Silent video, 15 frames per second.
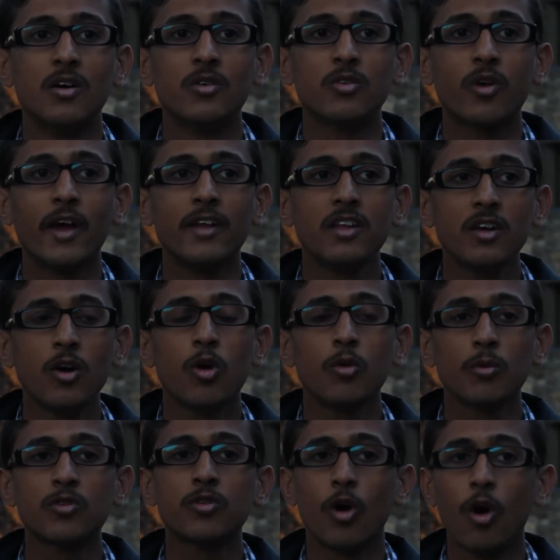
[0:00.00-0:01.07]
so I think
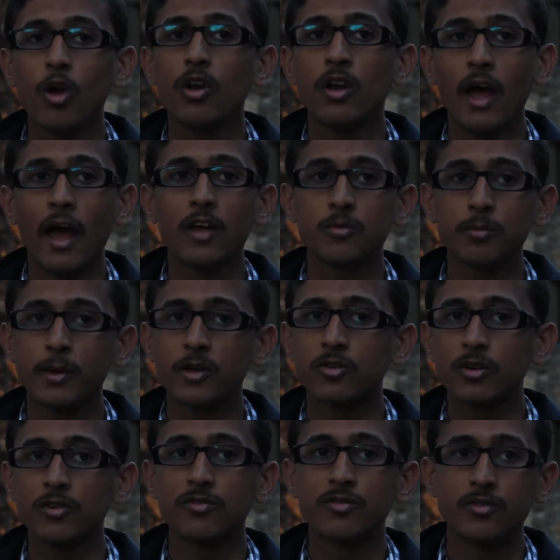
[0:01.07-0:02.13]
almost all
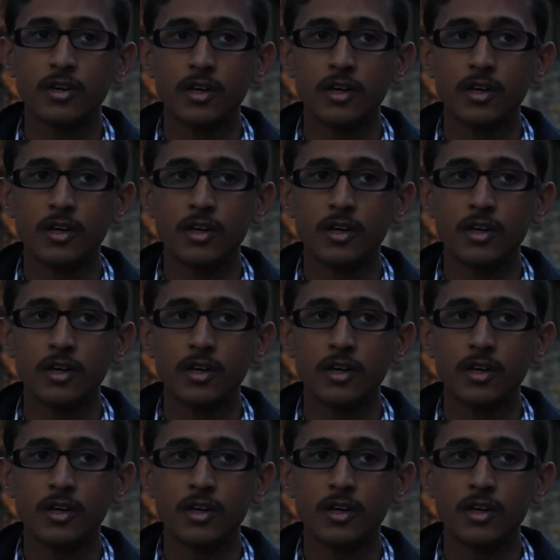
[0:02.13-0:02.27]
aspects of